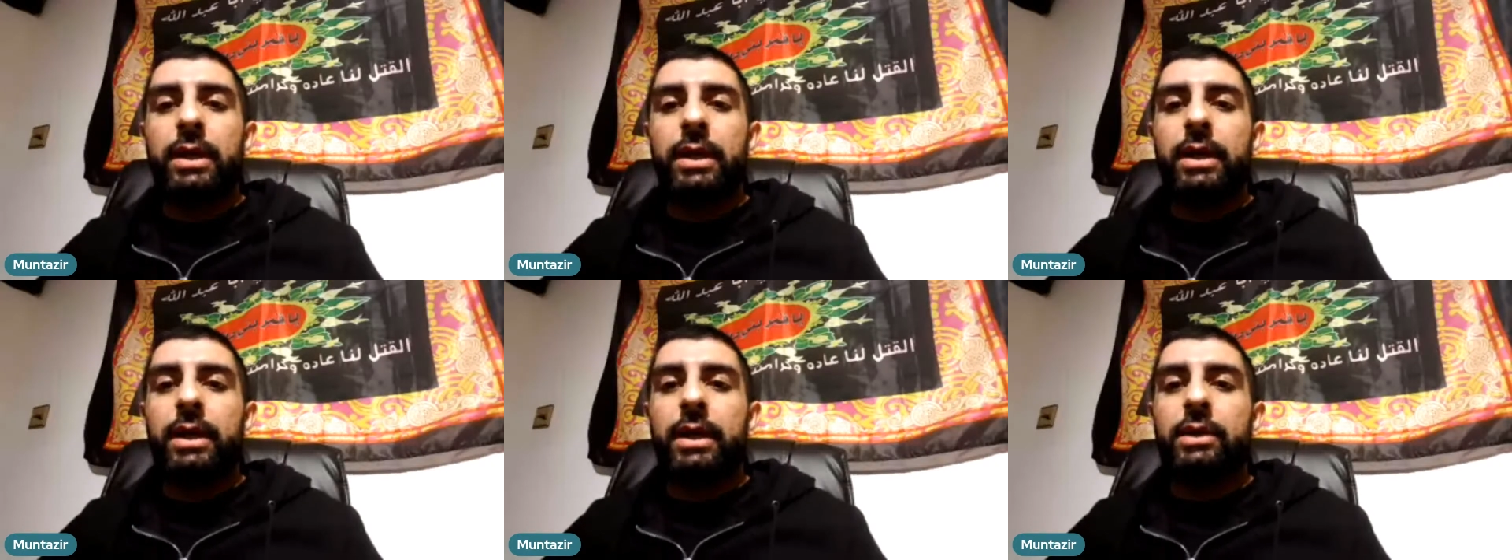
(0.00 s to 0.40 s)

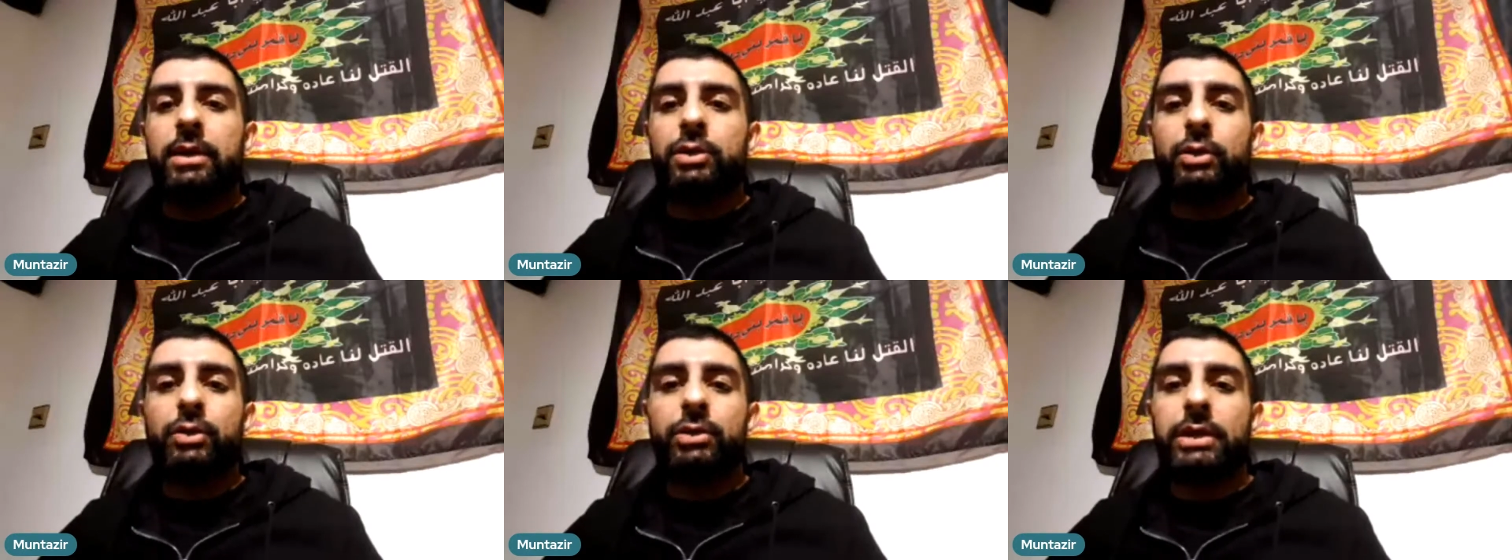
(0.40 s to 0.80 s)

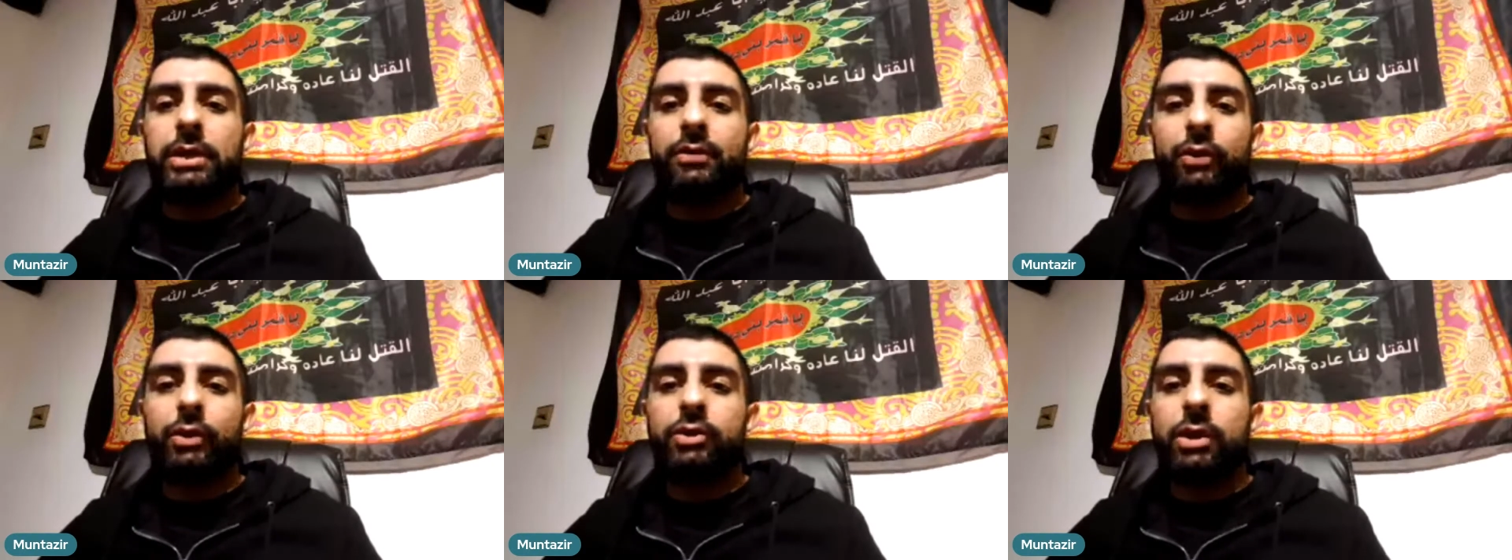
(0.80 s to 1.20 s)
So you see,
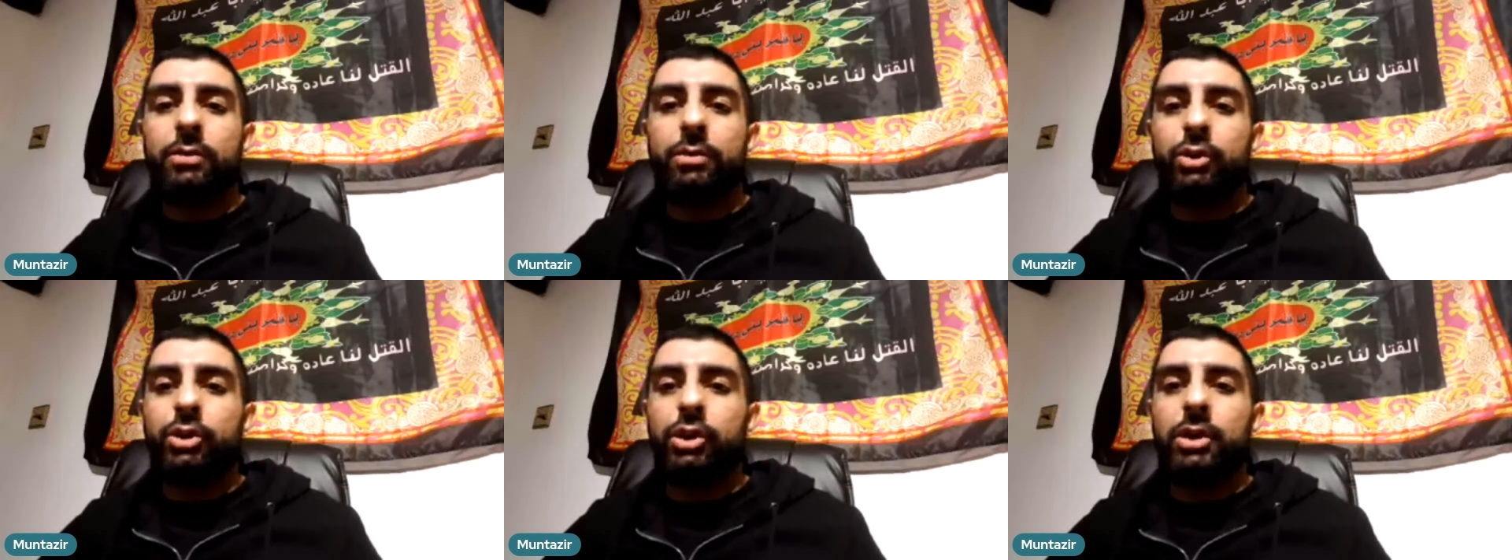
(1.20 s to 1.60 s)
for
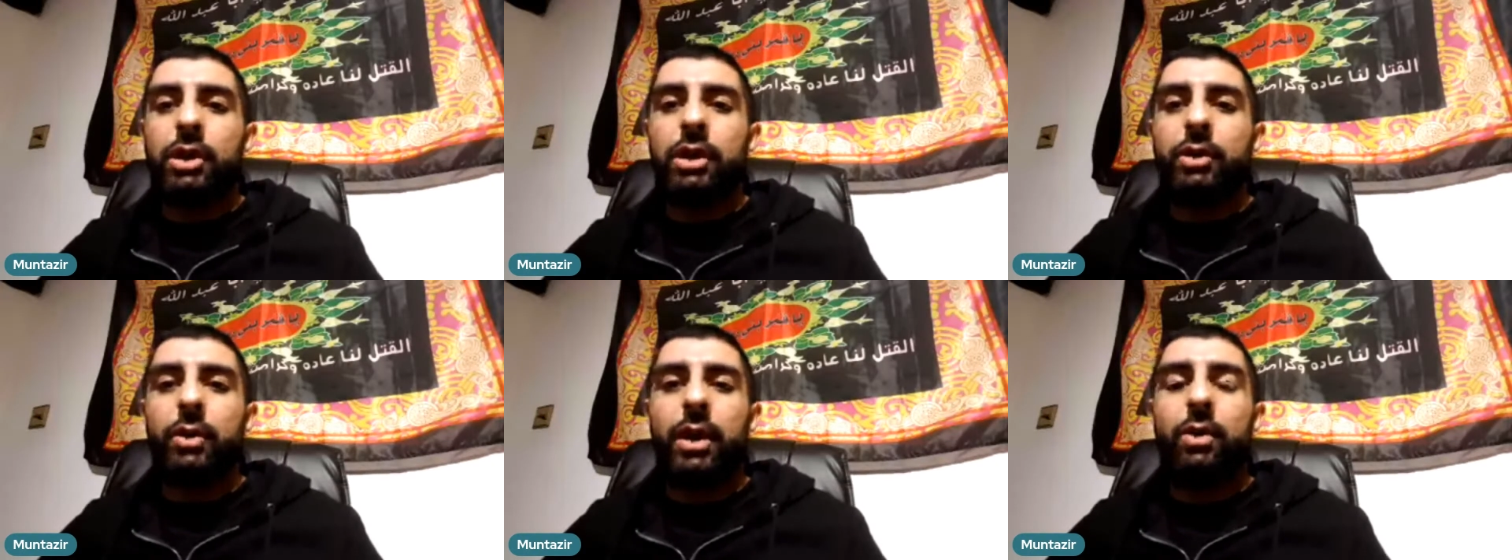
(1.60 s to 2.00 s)
example,
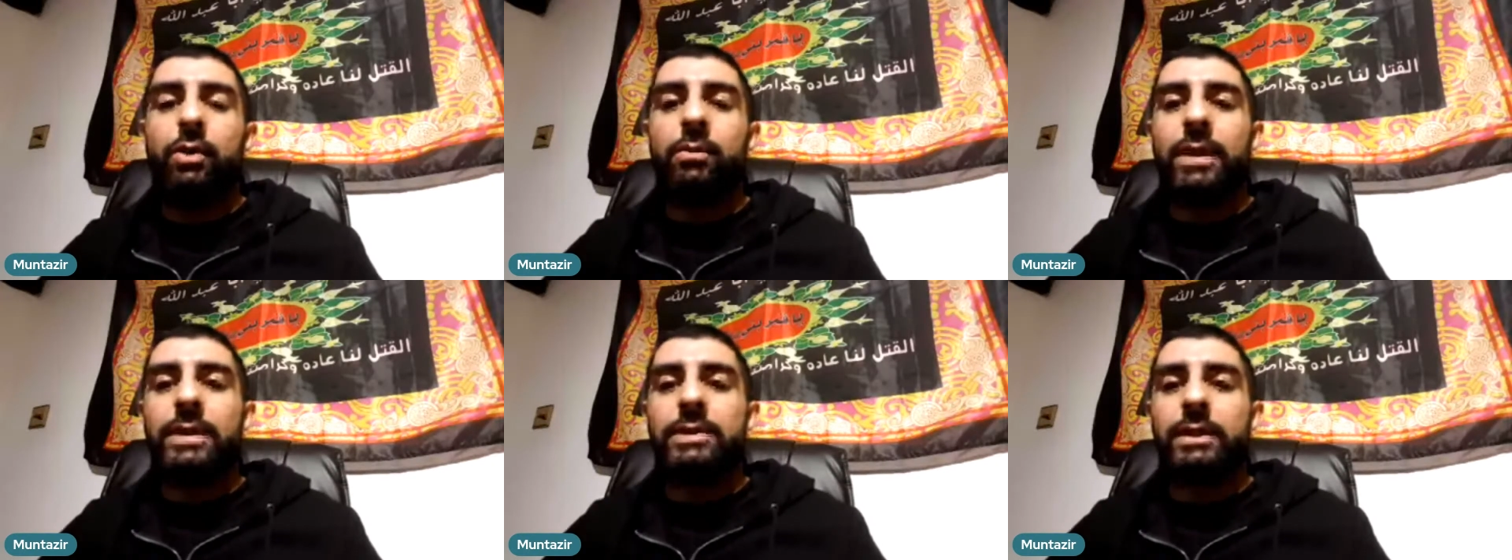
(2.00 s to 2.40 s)
Chicago, how
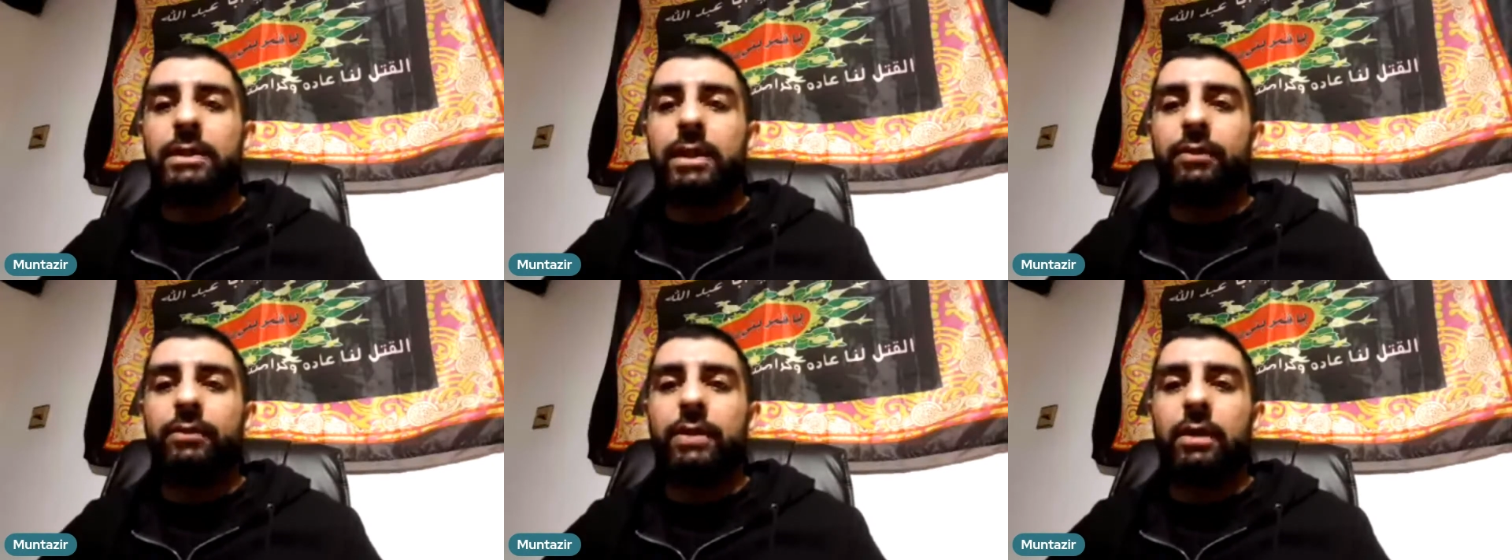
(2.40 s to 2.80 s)
amazing
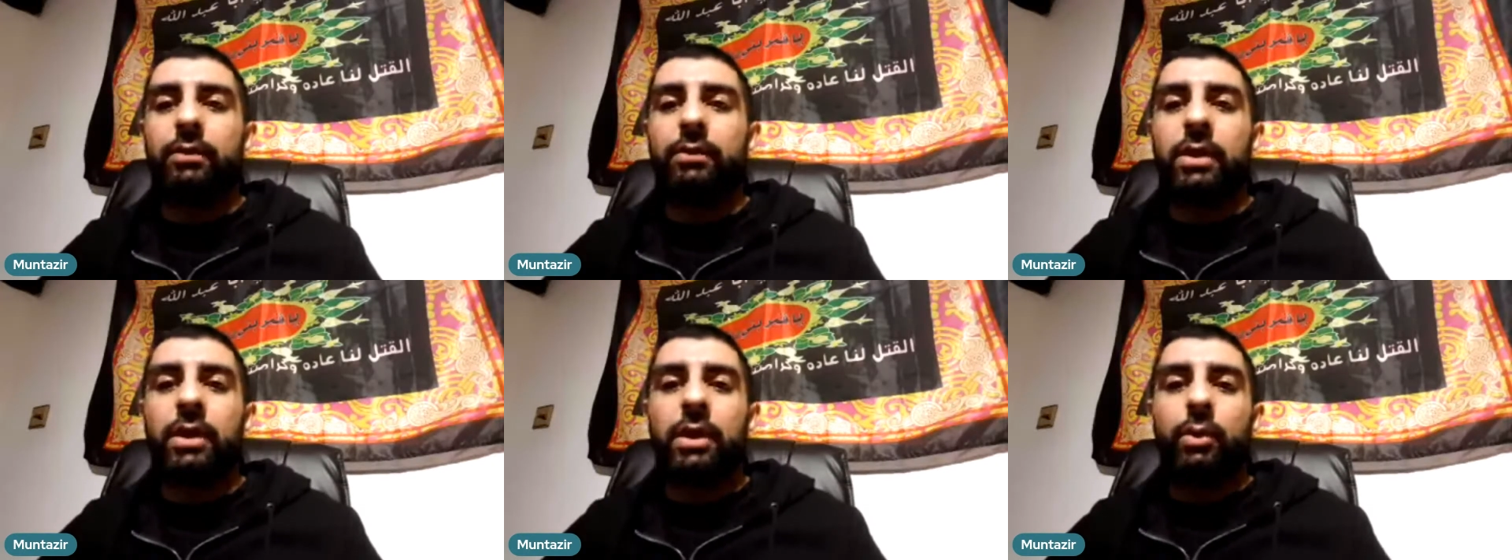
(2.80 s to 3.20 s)
they've done
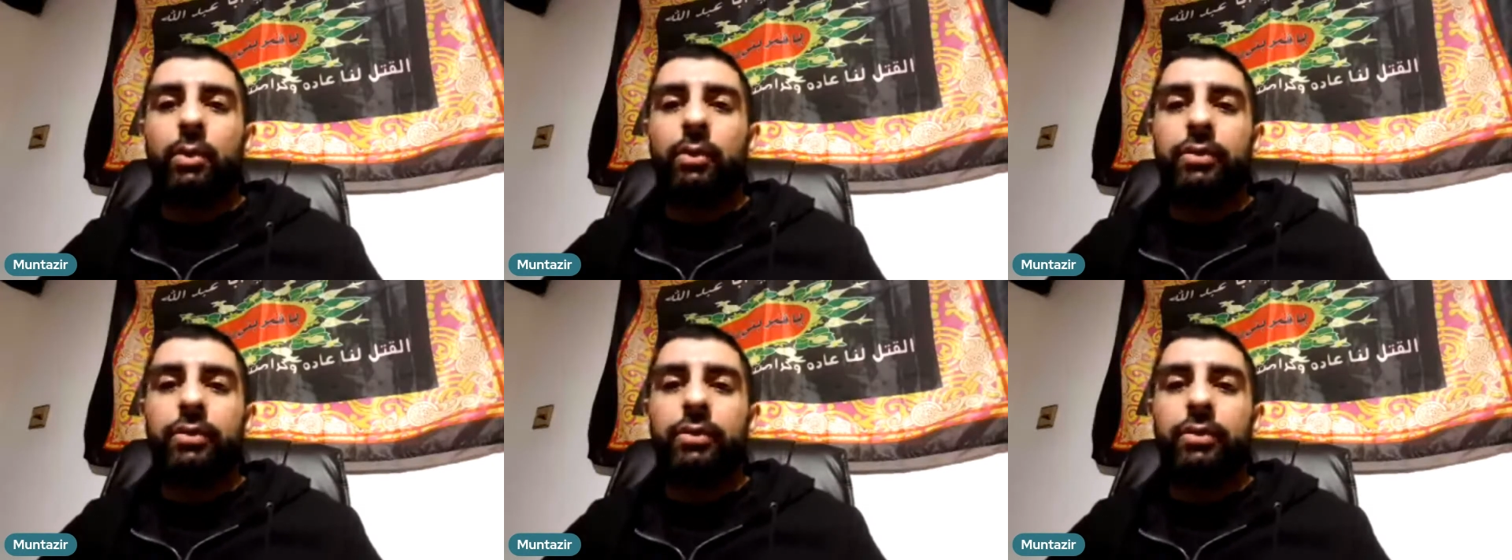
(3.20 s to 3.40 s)
with the